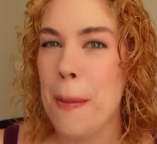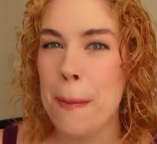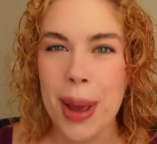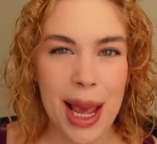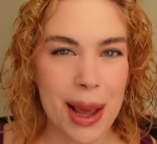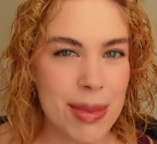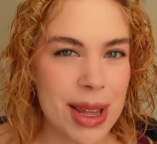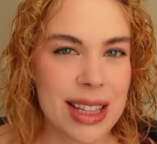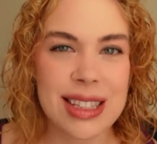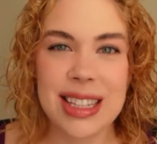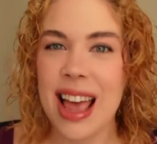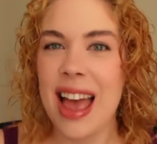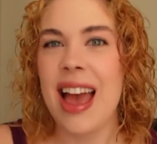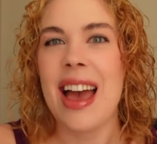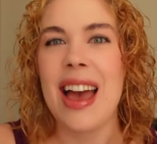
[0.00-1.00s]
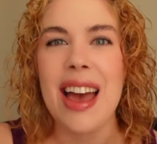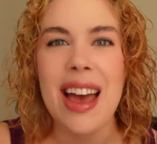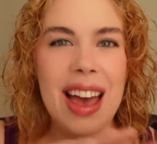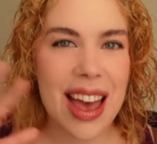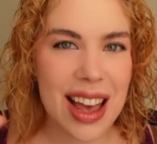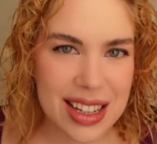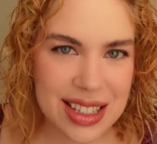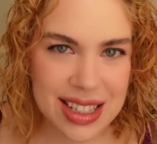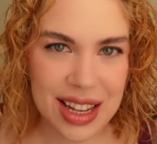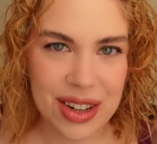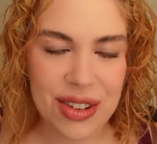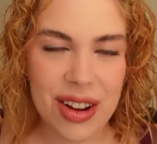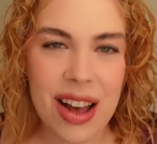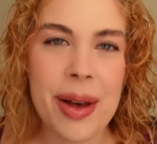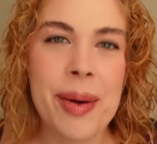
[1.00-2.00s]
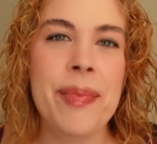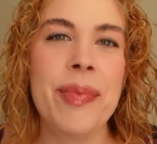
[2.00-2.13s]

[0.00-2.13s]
payments, etc.